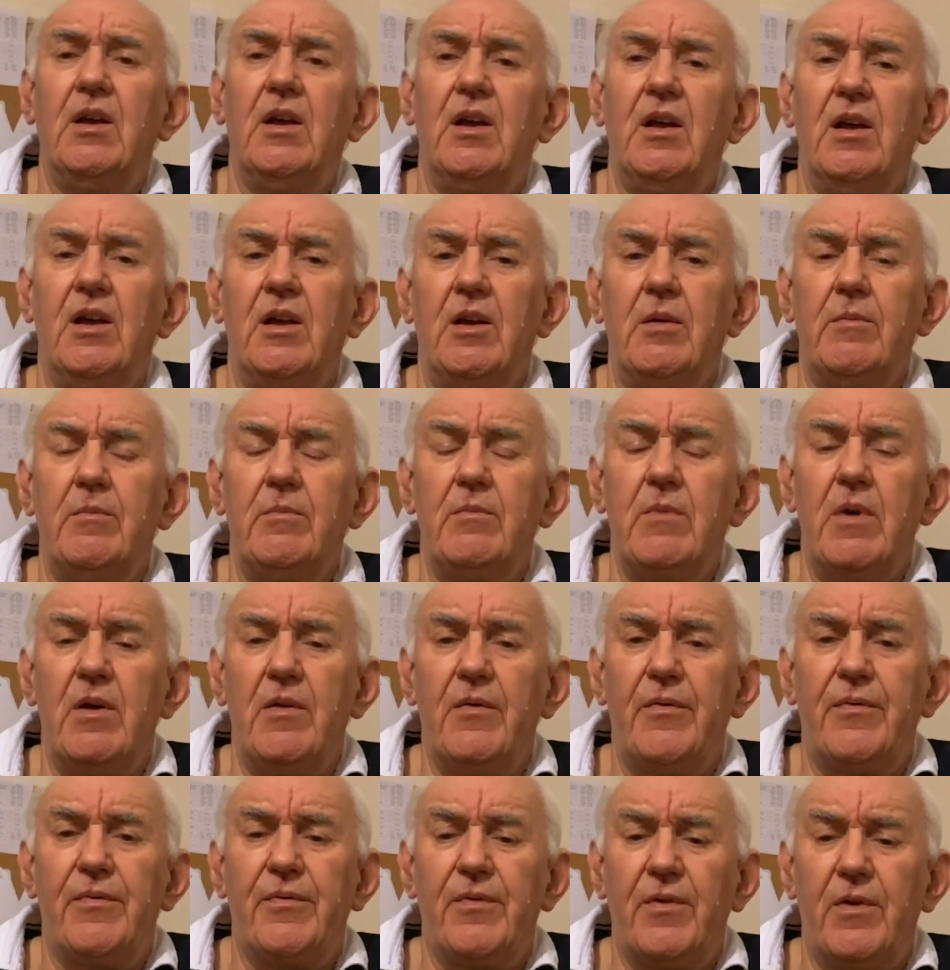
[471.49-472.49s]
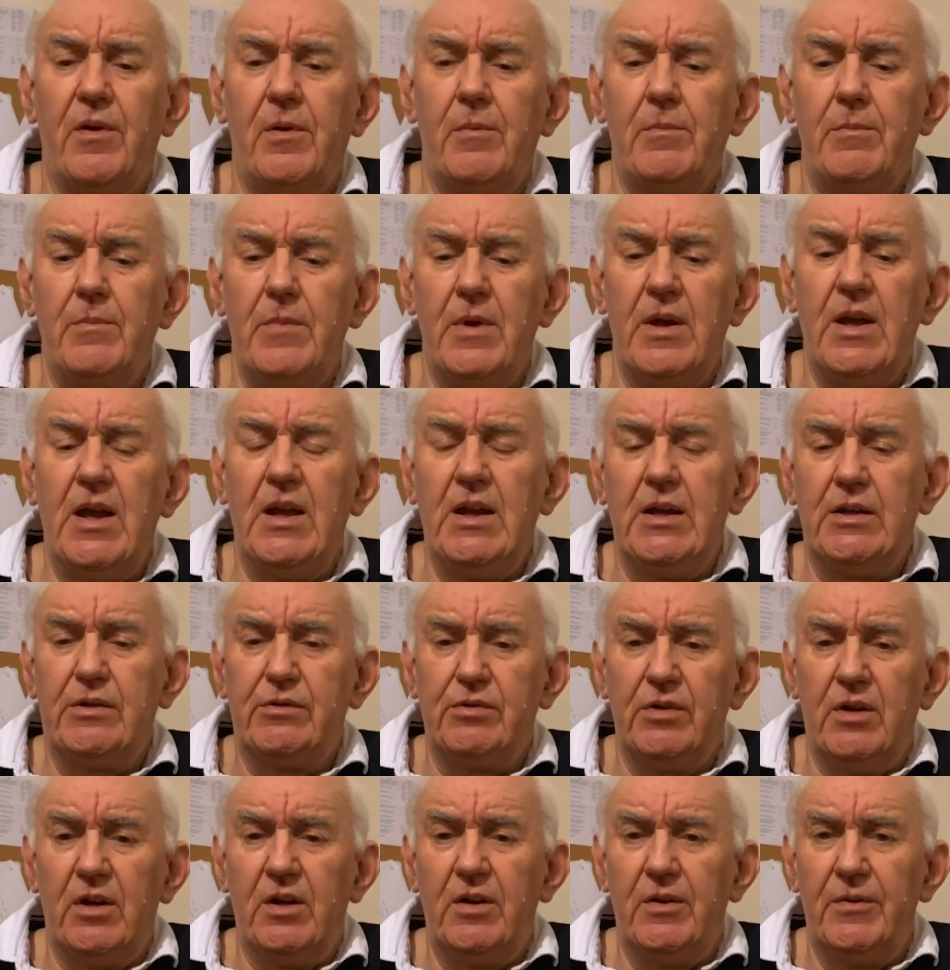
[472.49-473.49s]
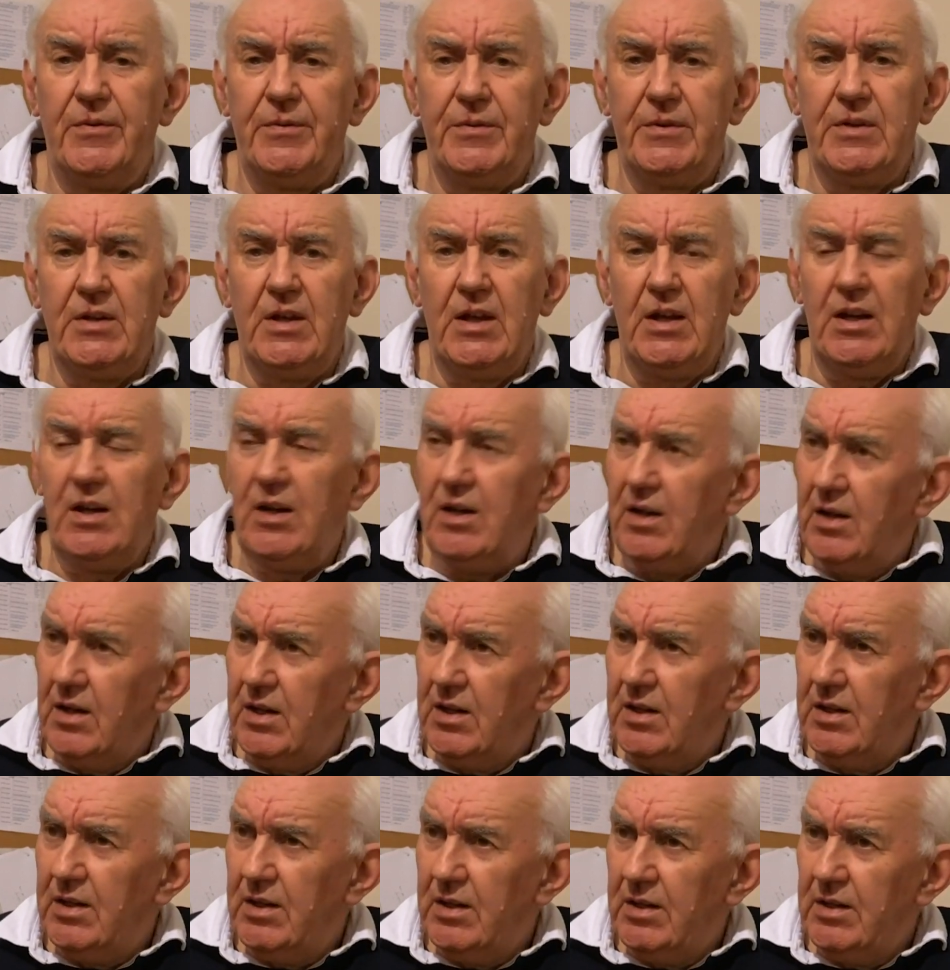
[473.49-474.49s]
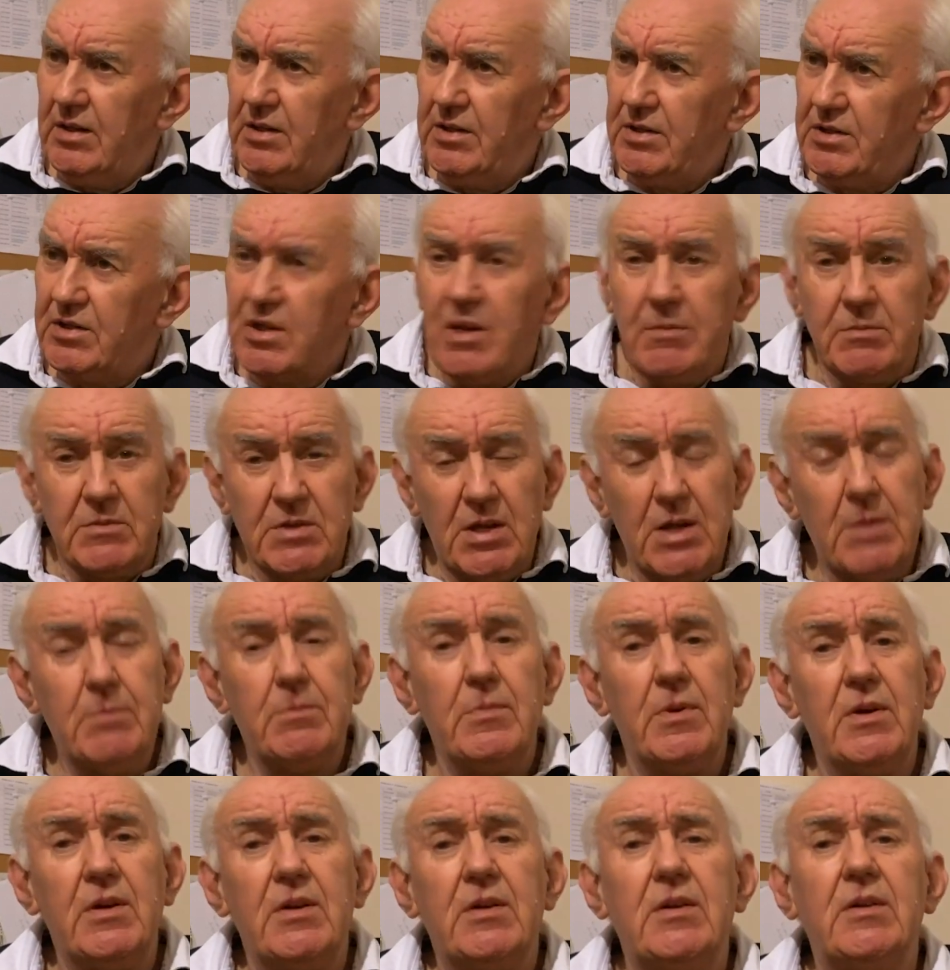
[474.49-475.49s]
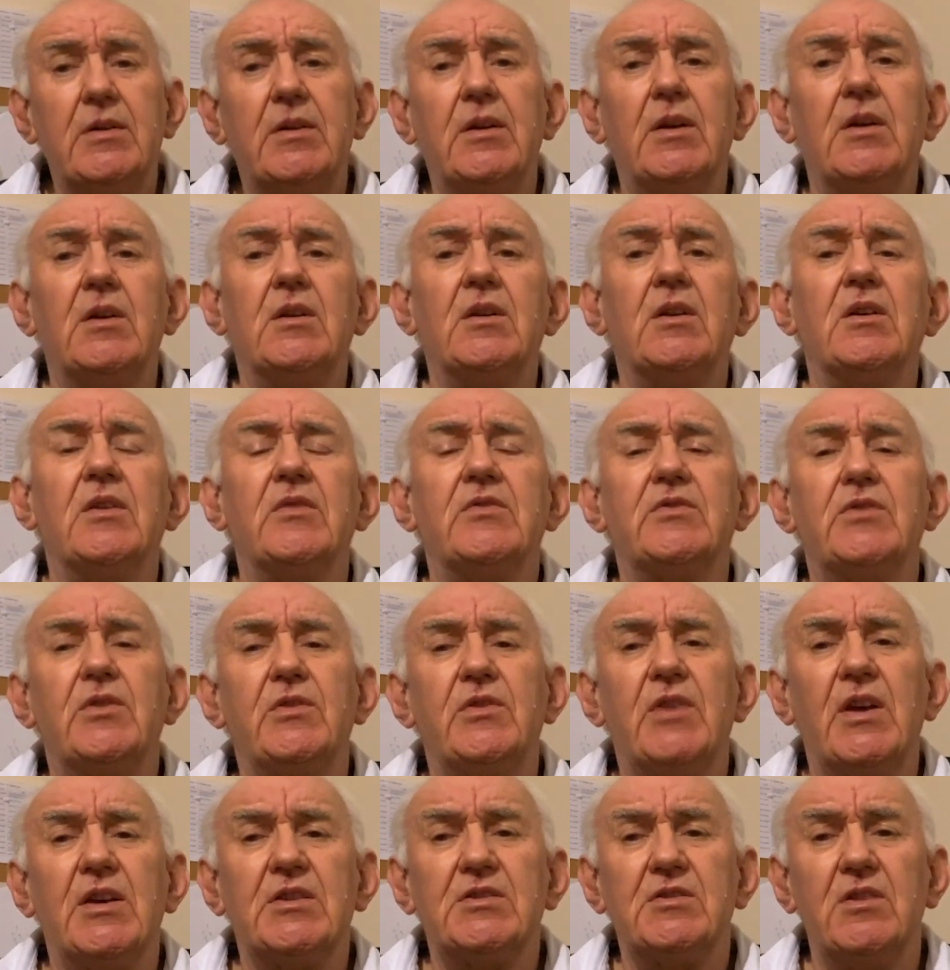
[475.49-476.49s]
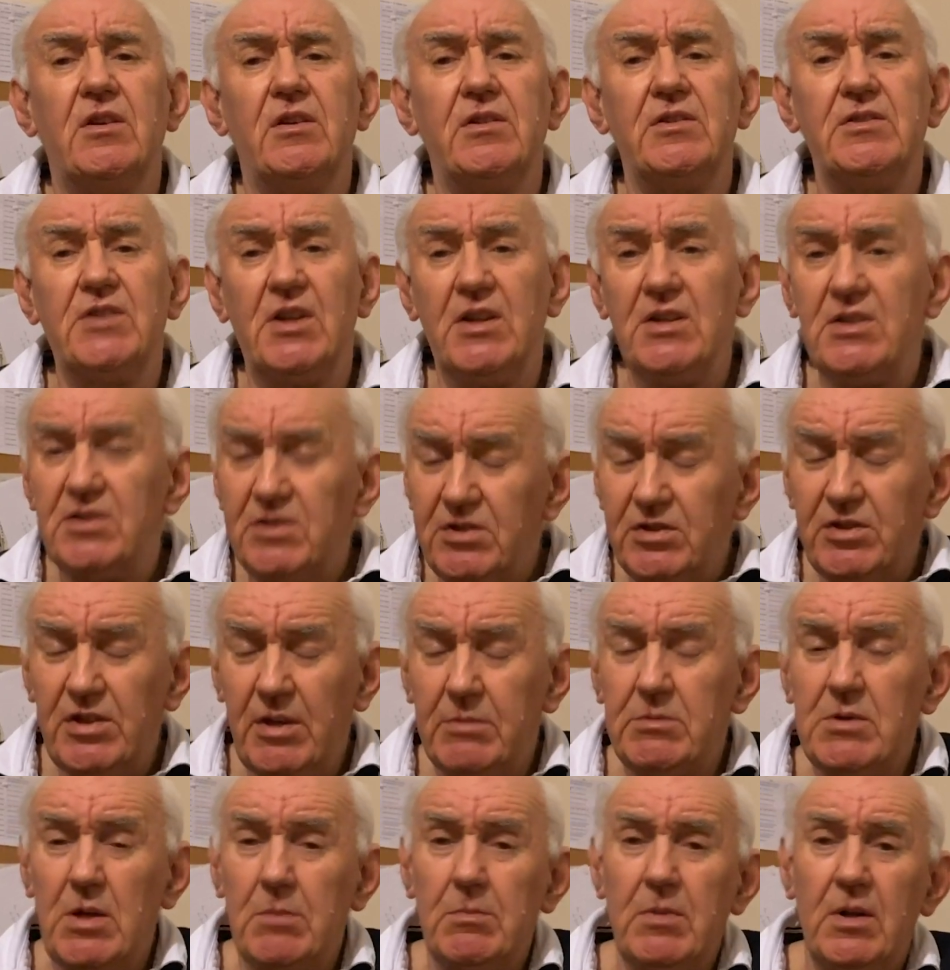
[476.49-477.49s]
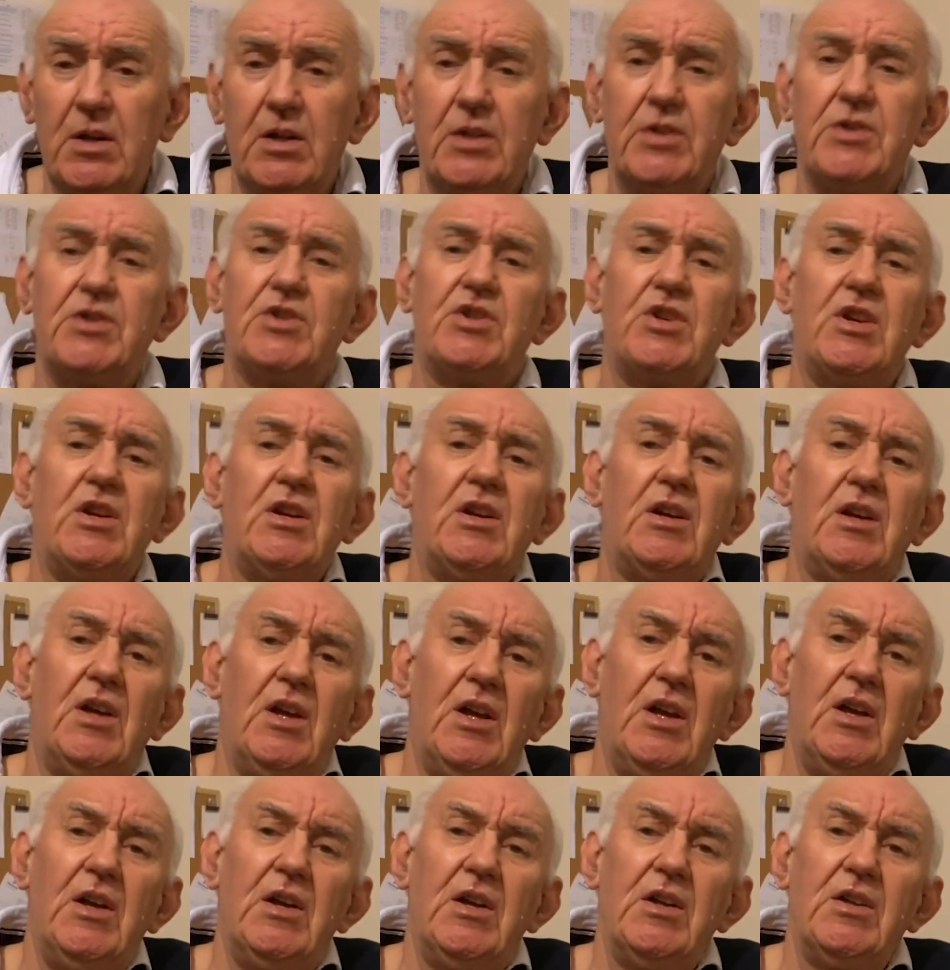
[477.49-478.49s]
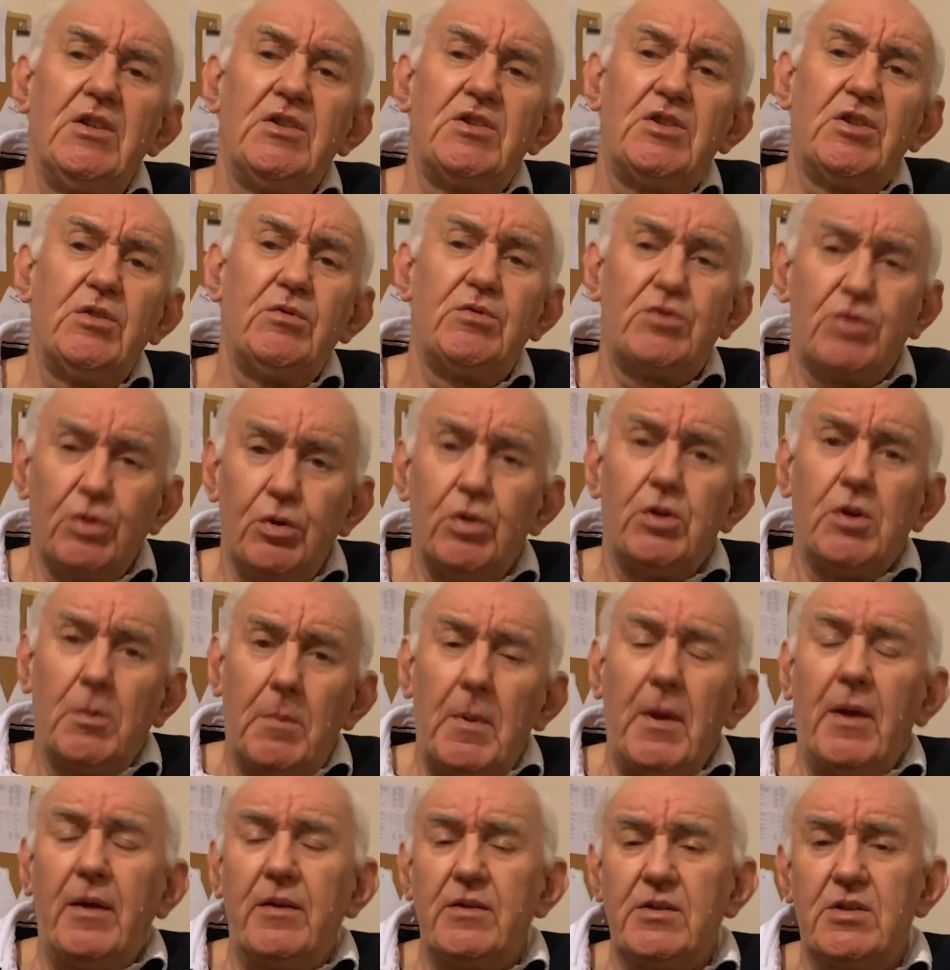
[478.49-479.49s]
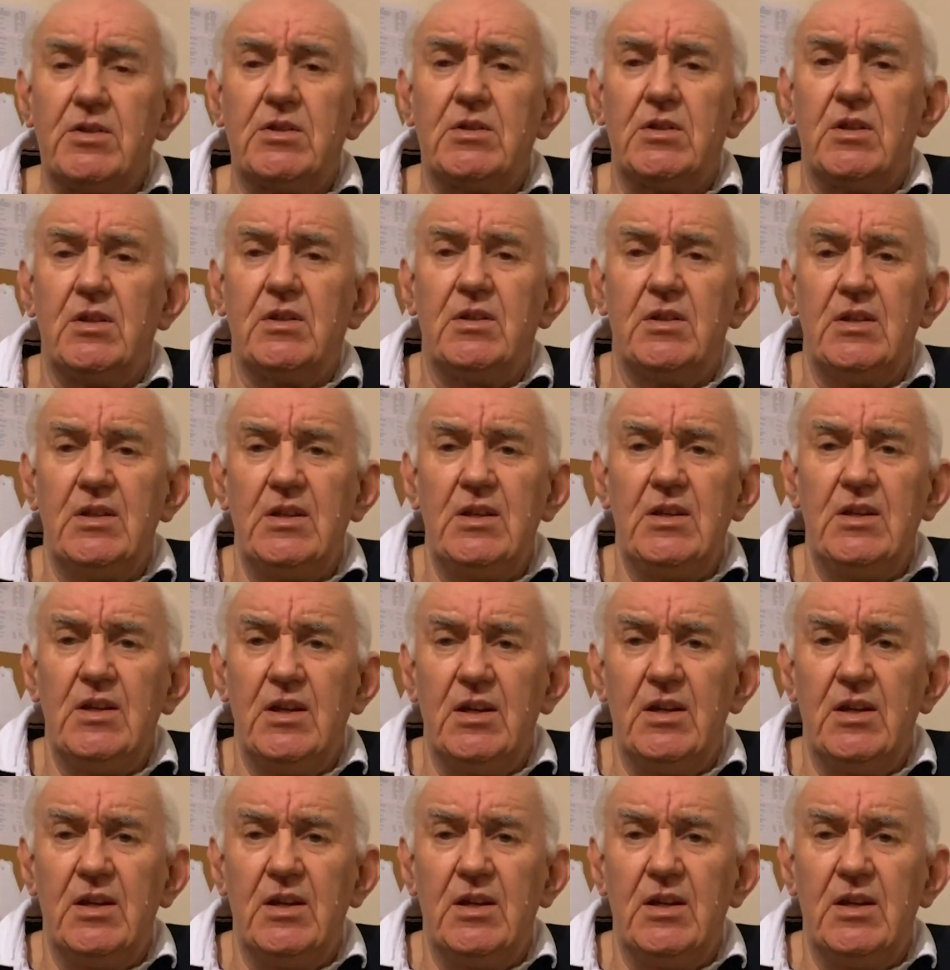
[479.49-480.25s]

from Elecraft in September of 2019, September last year, to talk about the